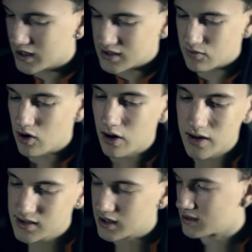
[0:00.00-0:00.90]
get Serato,
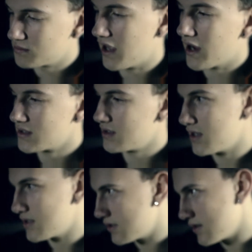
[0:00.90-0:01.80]
let's get some decks, and
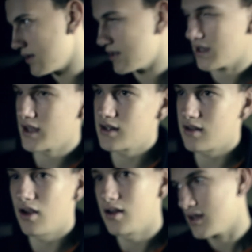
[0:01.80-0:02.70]
let's get
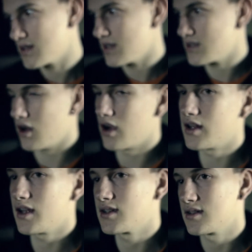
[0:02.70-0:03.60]
started.
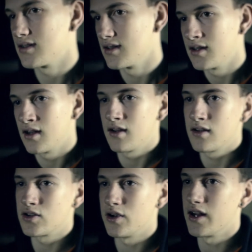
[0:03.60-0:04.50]
Let's
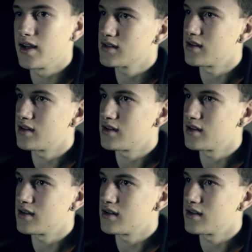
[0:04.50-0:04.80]
do this.